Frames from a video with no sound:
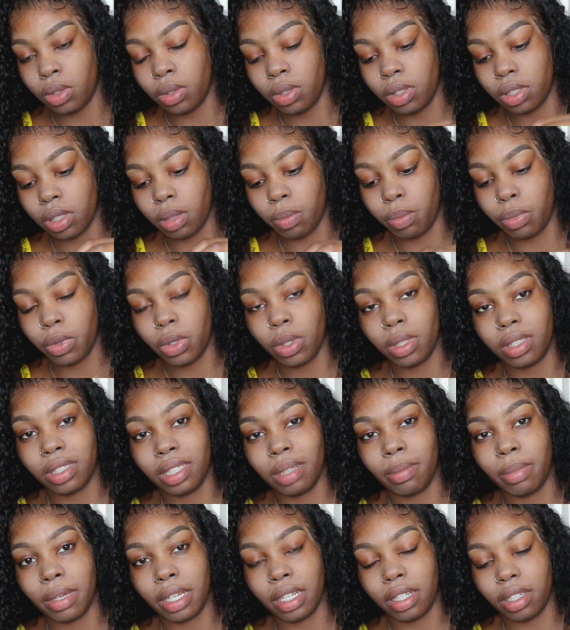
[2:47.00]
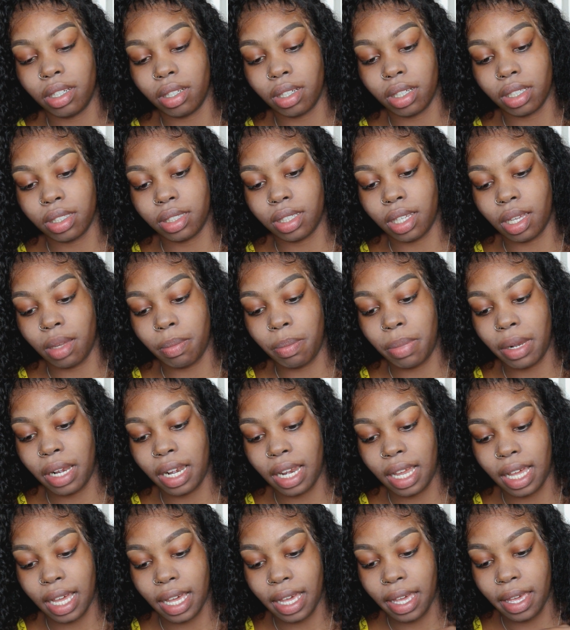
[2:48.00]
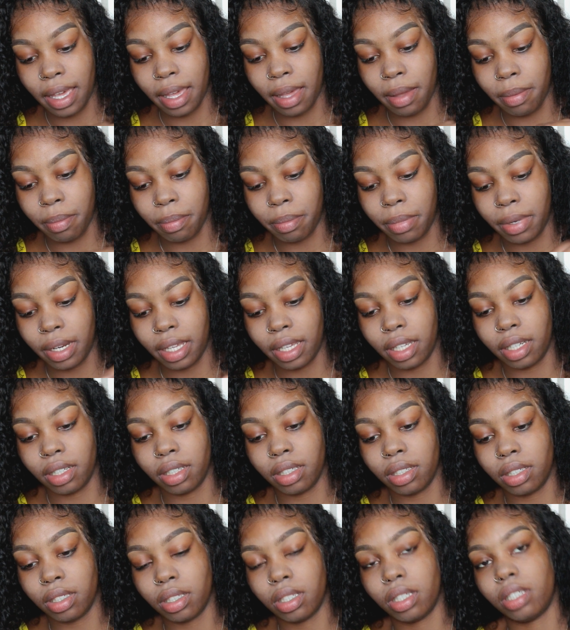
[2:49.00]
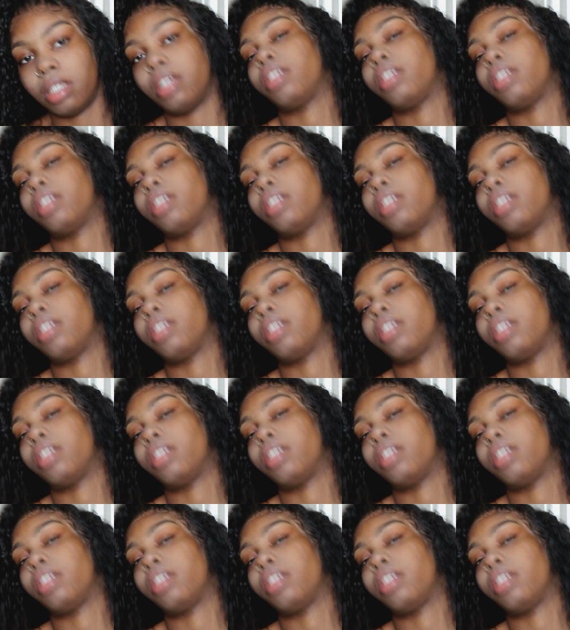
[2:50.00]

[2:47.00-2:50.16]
use a beauty blender to apply and blend.